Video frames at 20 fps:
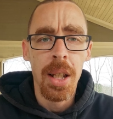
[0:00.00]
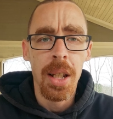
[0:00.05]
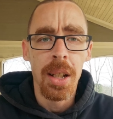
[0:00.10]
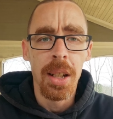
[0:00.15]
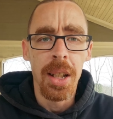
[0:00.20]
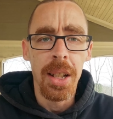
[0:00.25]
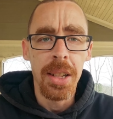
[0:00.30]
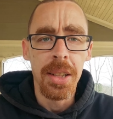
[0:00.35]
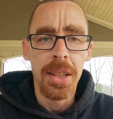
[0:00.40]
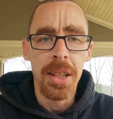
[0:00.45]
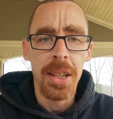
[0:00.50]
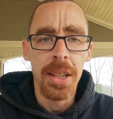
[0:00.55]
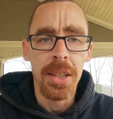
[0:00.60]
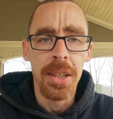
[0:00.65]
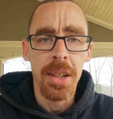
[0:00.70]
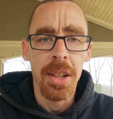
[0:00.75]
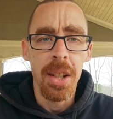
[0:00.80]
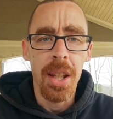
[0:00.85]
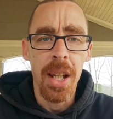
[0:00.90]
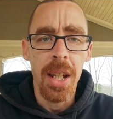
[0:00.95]
Lenses
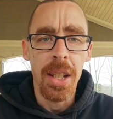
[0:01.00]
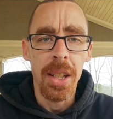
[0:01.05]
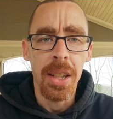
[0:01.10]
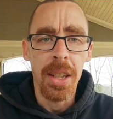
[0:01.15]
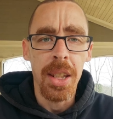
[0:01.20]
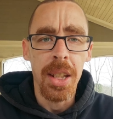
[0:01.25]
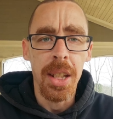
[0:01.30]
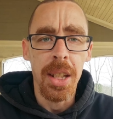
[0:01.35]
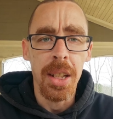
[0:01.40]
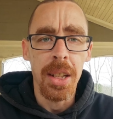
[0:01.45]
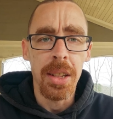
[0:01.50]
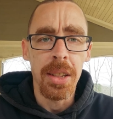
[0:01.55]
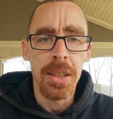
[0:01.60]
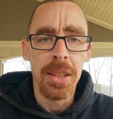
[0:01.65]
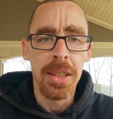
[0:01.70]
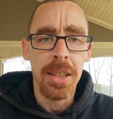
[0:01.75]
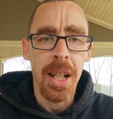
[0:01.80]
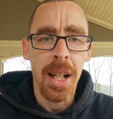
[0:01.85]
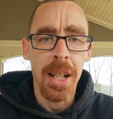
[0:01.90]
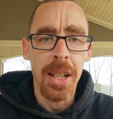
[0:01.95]
like the
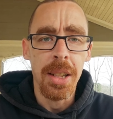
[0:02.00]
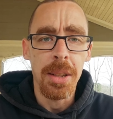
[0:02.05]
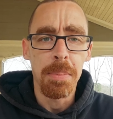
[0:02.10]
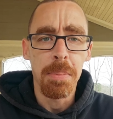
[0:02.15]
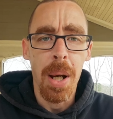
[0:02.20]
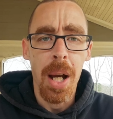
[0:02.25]
Zeiss